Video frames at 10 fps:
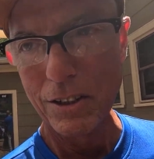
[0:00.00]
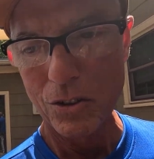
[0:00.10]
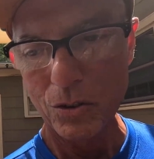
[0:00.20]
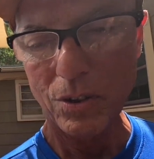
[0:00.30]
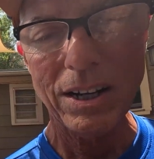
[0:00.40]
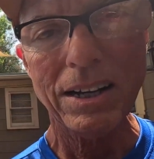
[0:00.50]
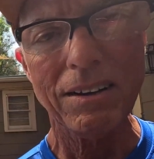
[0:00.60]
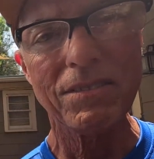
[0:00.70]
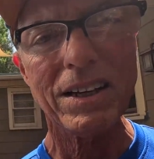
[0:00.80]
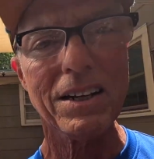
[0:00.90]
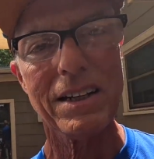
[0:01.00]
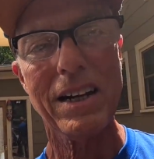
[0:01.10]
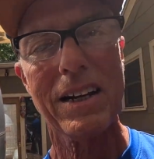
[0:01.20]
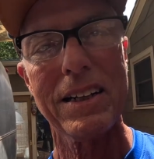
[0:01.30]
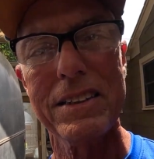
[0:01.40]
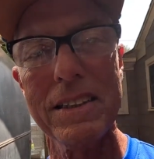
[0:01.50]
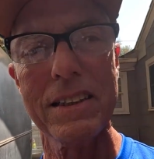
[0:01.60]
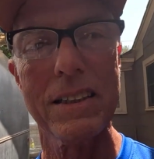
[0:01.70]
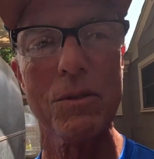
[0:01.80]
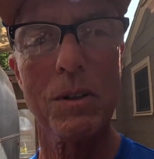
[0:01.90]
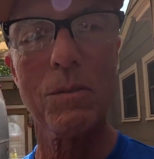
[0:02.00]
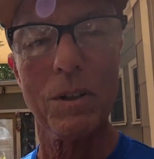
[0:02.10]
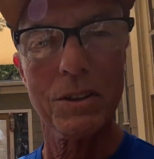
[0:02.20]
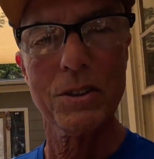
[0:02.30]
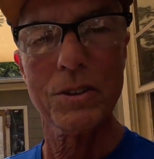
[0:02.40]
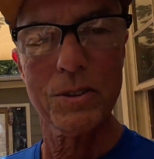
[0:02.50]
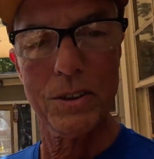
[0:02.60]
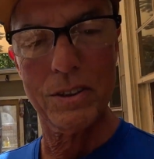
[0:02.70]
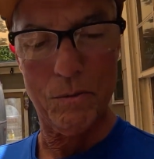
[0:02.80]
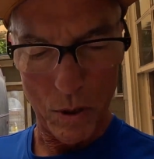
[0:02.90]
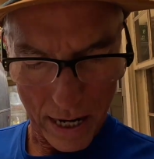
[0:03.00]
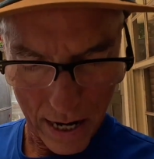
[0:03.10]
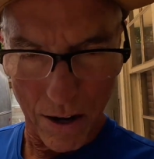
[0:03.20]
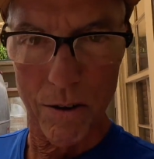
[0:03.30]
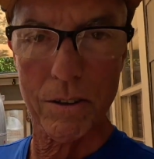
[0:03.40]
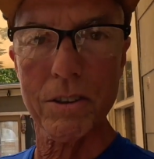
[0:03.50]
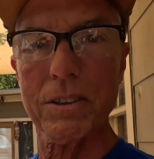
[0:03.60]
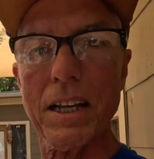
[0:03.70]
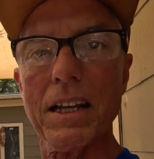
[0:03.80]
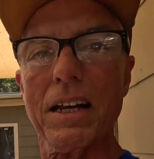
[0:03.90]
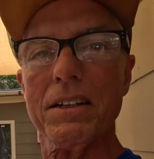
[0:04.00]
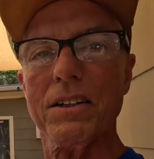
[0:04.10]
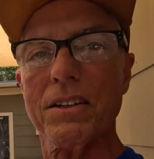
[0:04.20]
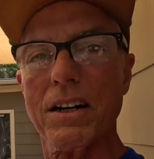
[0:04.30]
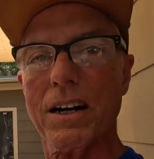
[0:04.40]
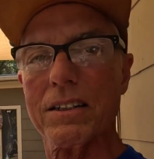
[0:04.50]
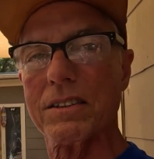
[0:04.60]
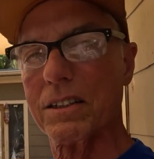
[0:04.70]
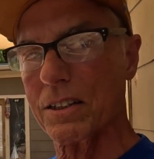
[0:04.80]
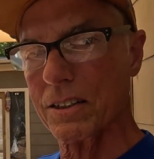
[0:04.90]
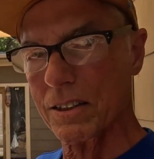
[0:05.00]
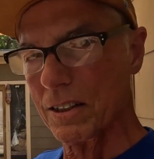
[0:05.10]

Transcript: So I've kind of got an idea. What I want to do is, wow, stand out here in the hot sun